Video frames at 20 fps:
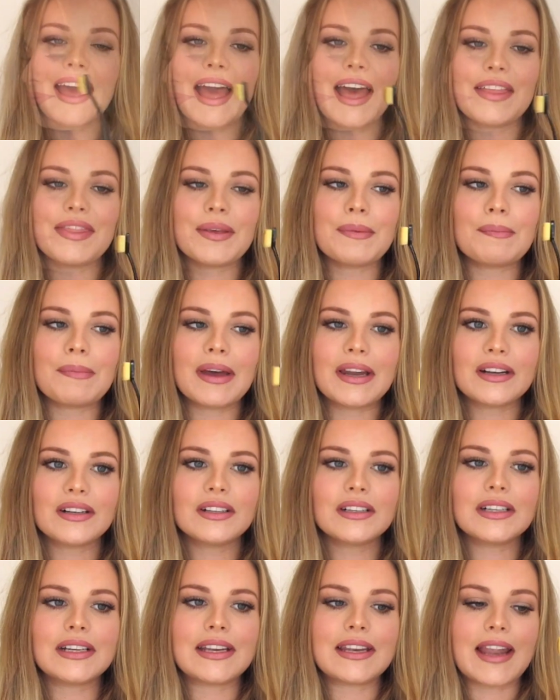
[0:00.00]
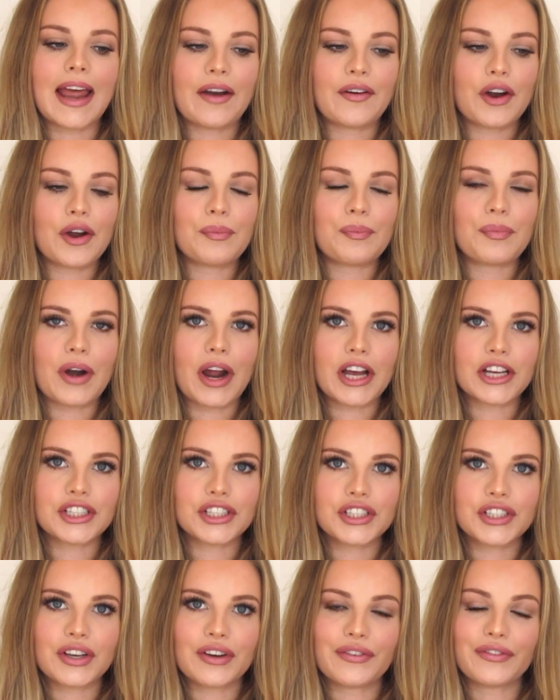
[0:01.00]
and the middle narrow
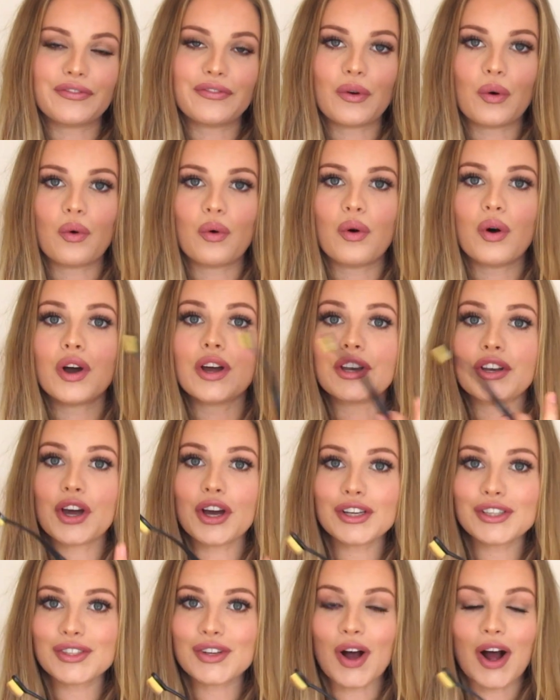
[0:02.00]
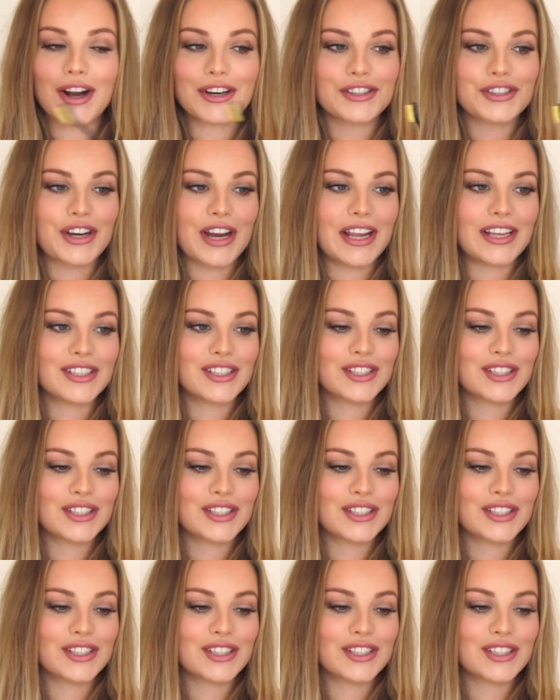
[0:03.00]
brush for nose contouring.